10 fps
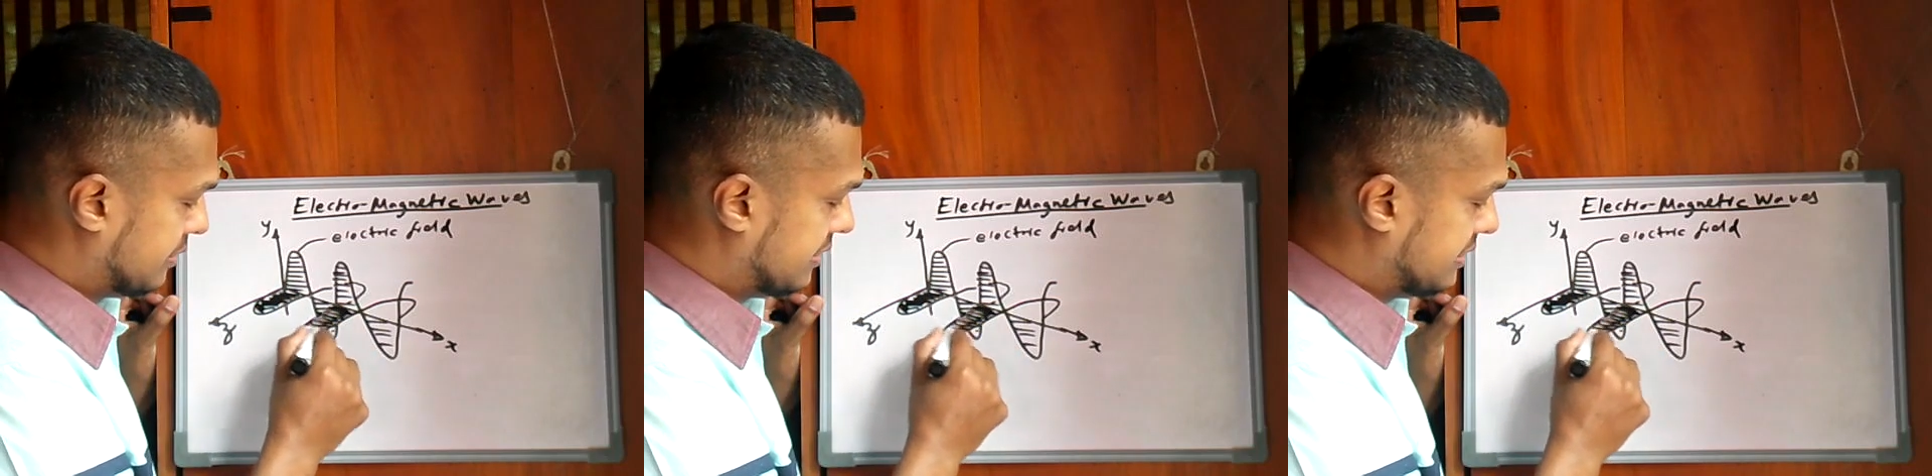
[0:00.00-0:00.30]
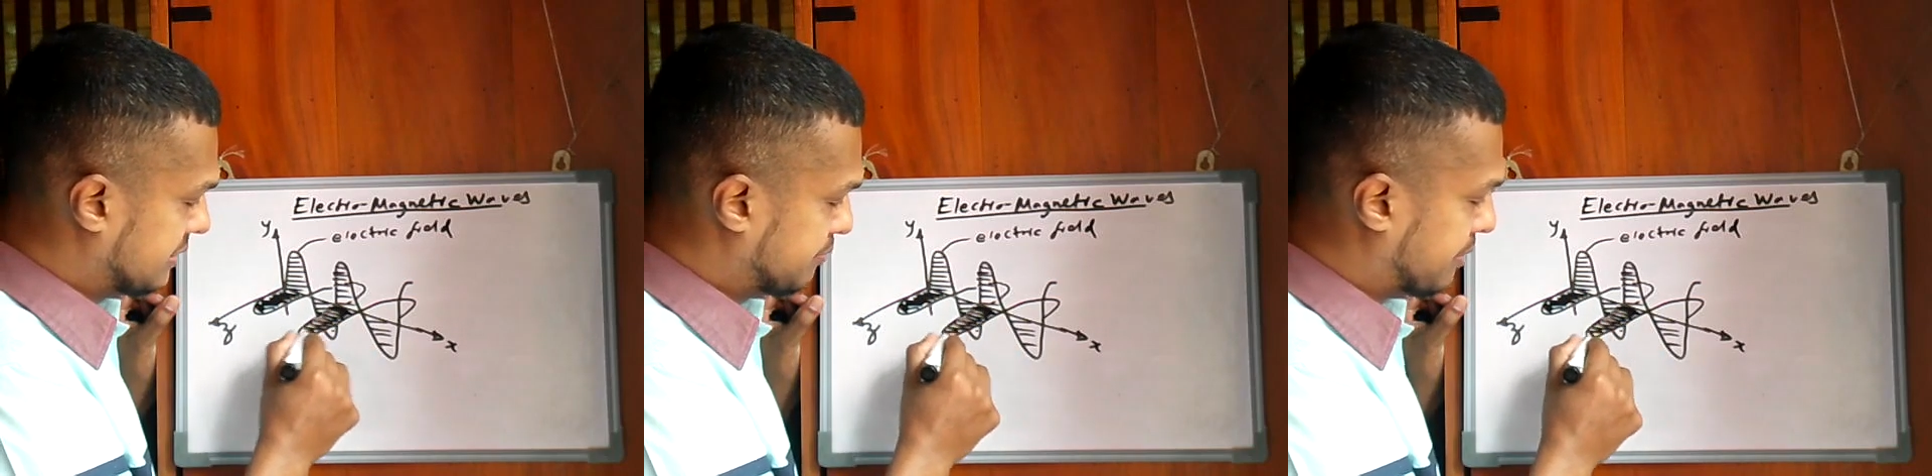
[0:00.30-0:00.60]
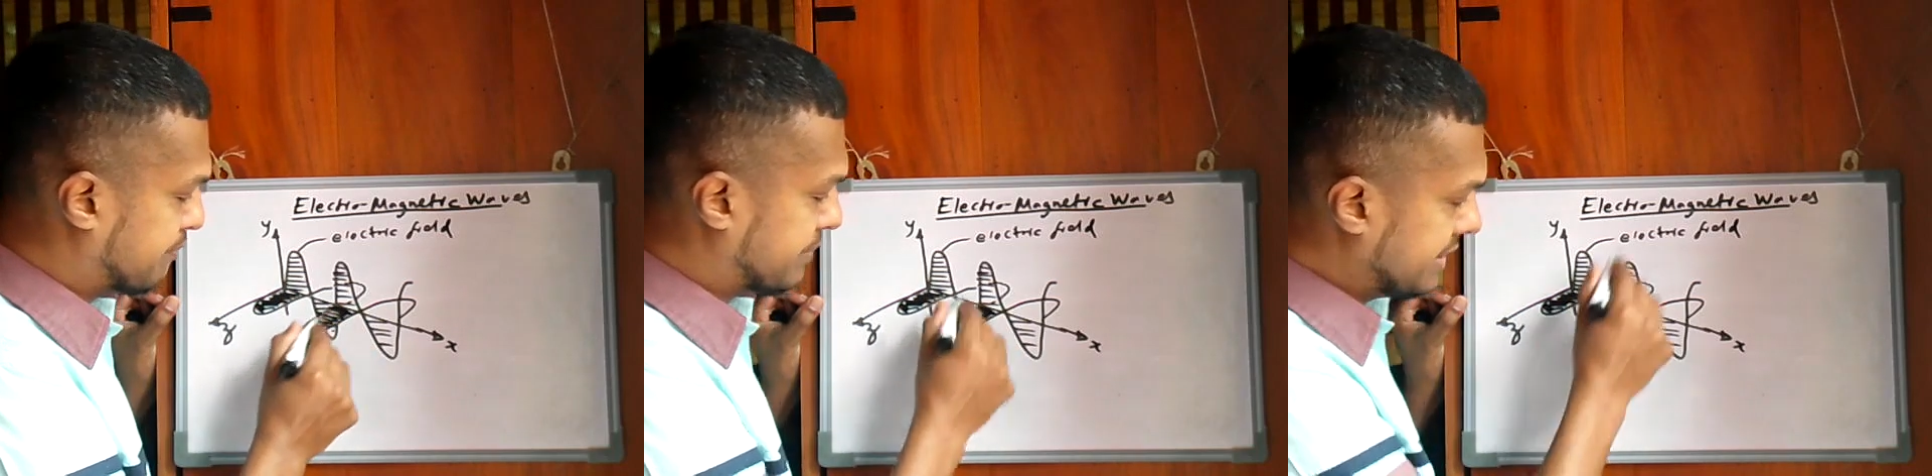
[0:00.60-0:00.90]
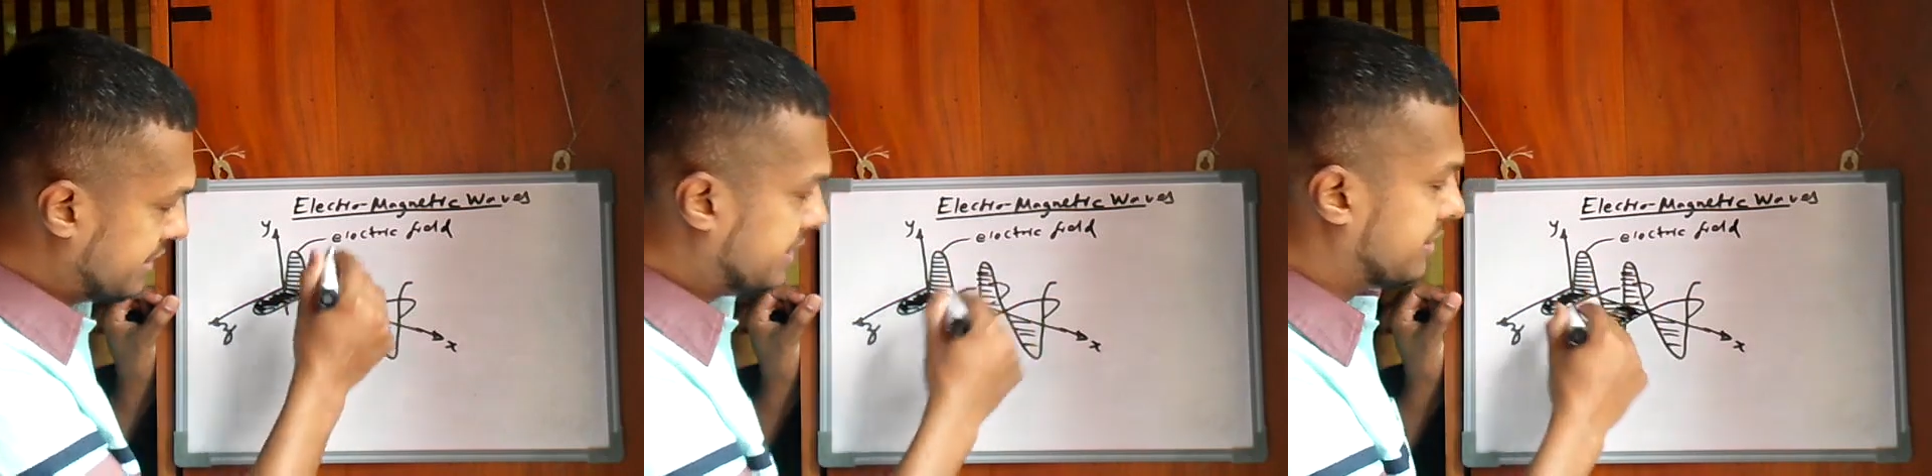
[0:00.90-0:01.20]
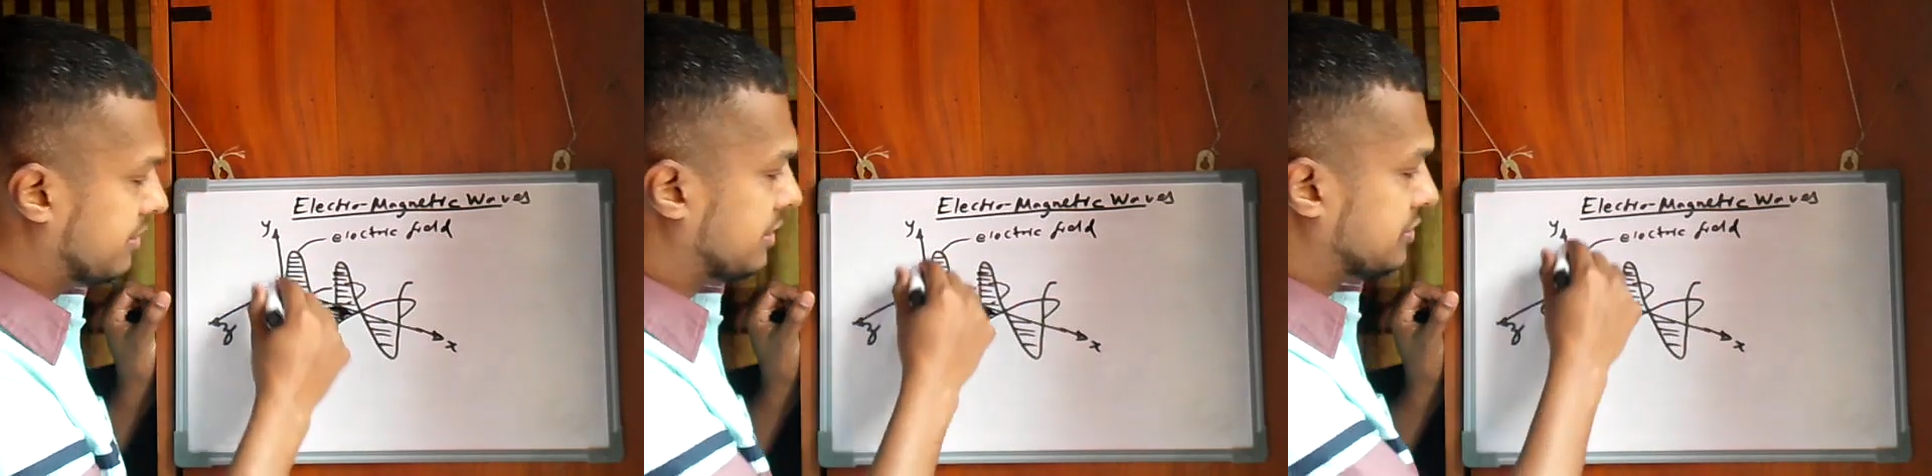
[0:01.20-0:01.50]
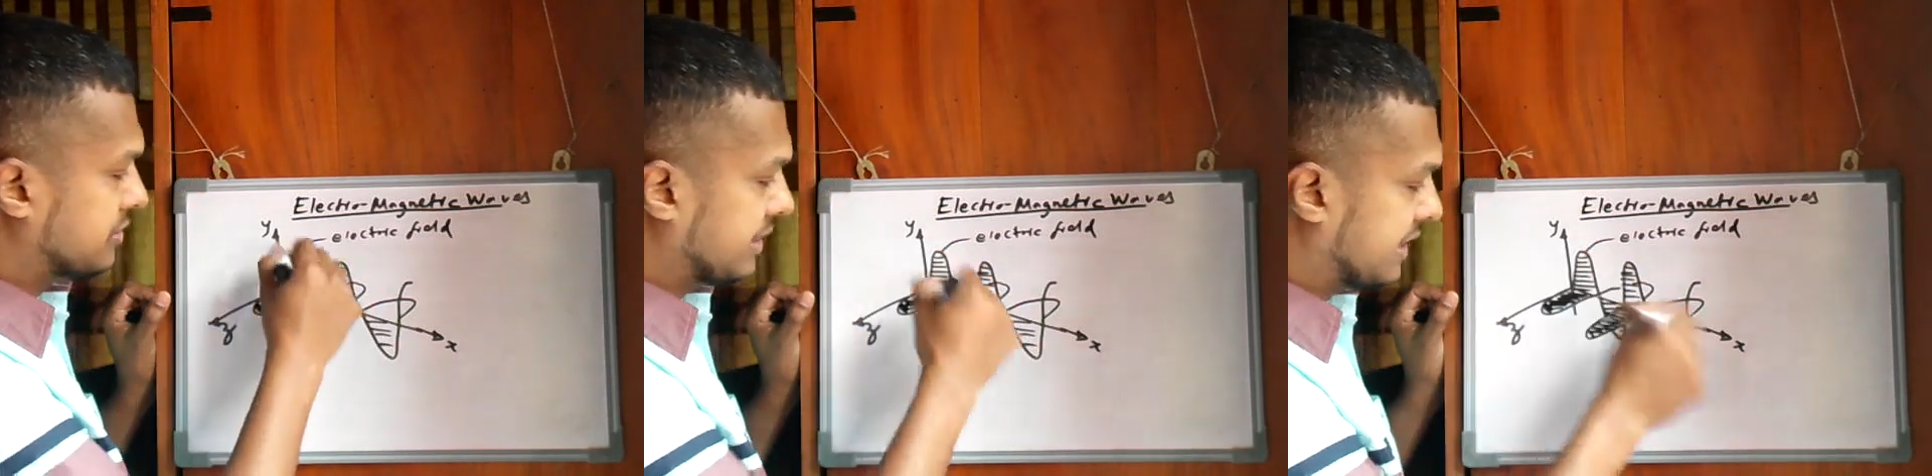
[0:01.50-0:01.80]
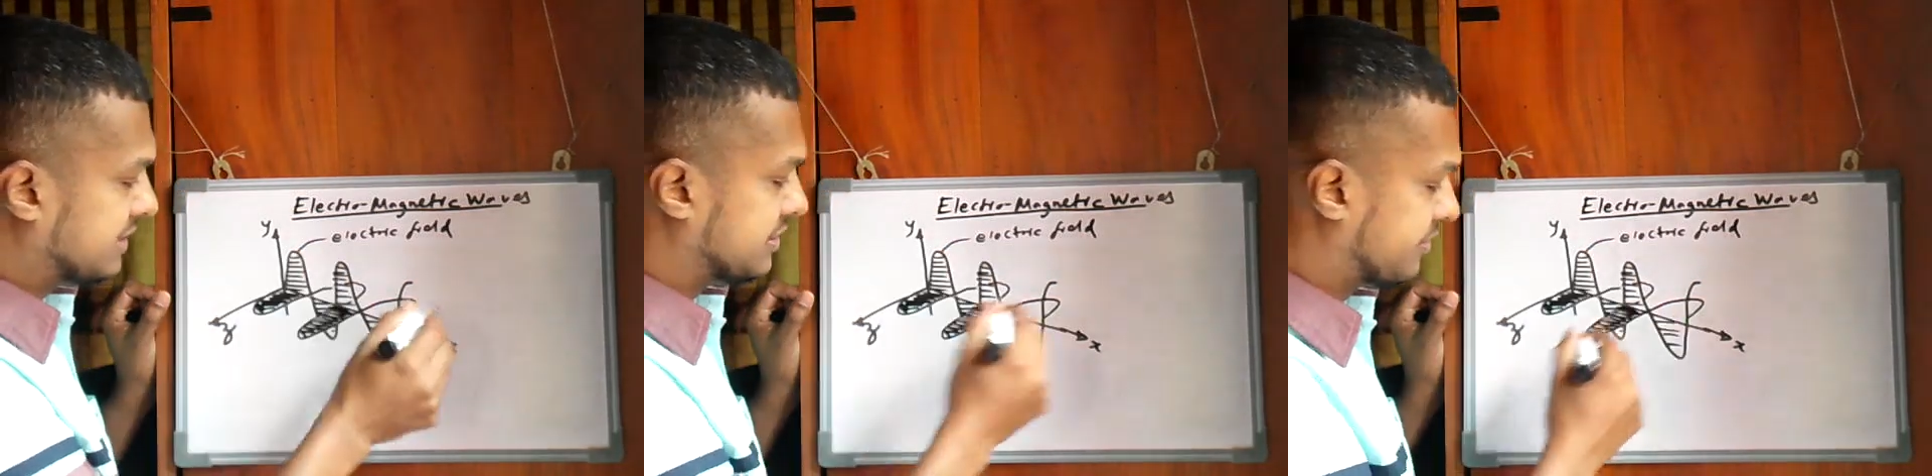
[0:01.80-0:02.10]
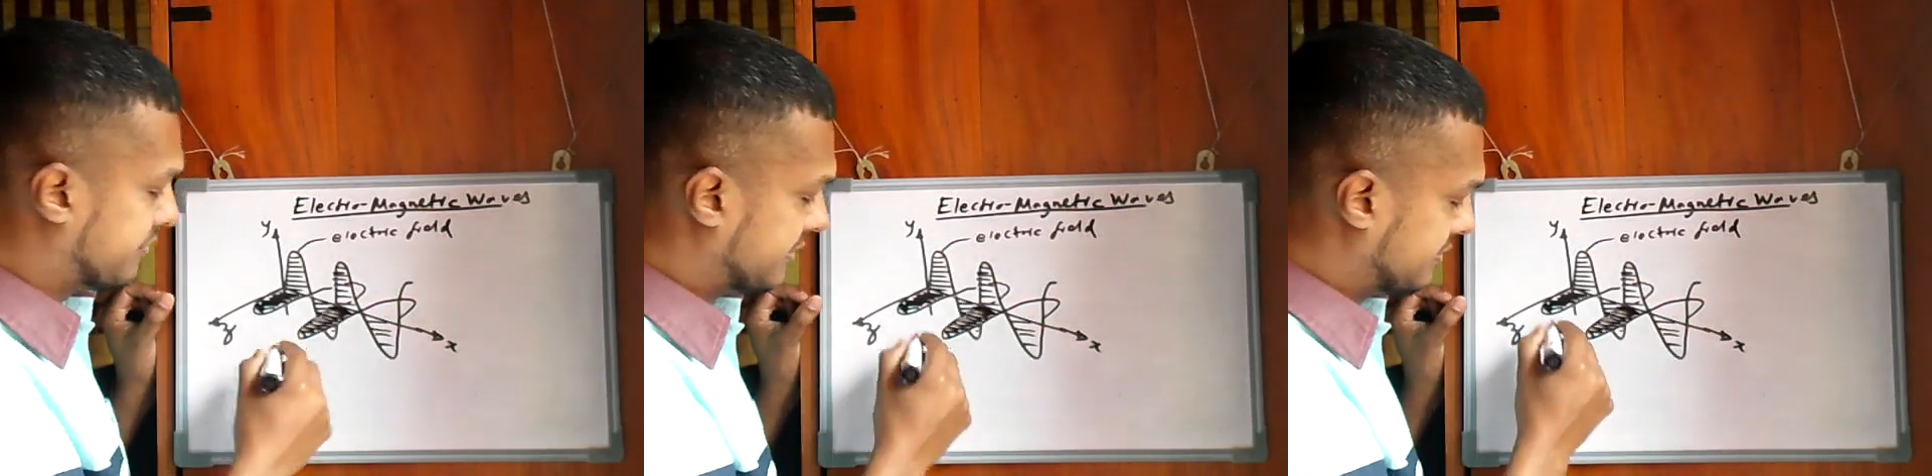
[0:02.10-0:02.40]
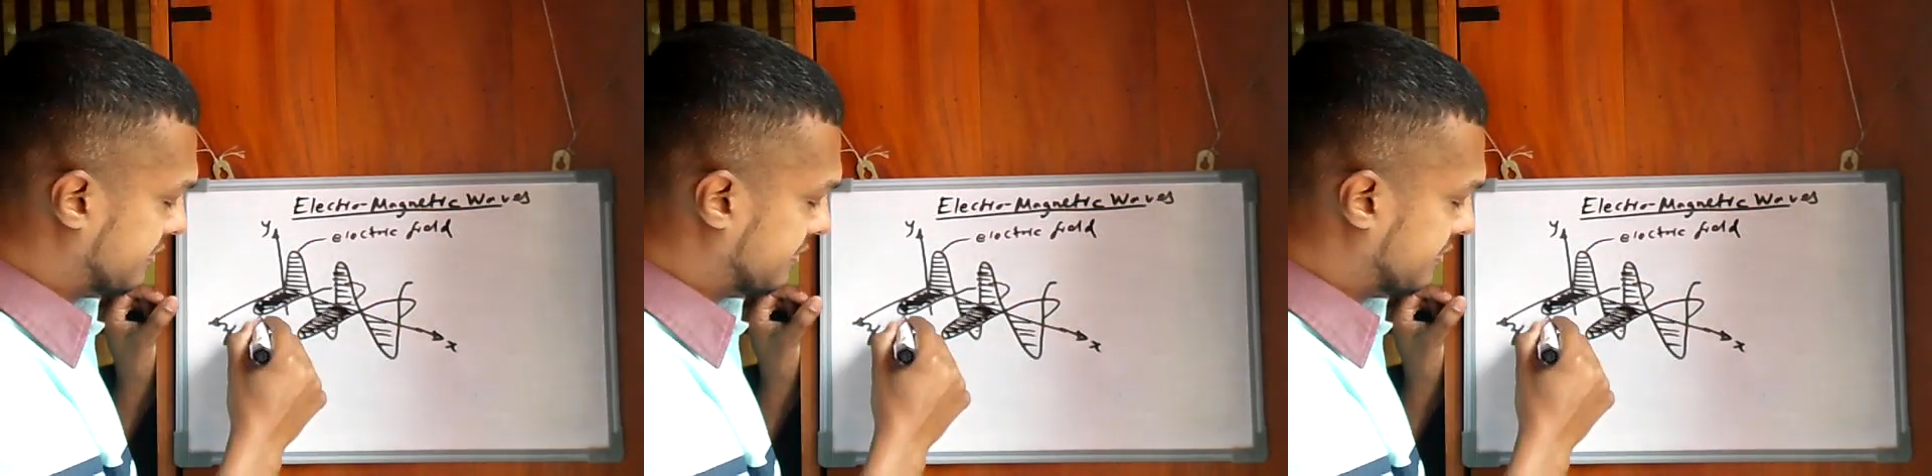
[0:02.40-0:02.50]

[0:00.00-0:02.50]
is perpendicular to the electric field.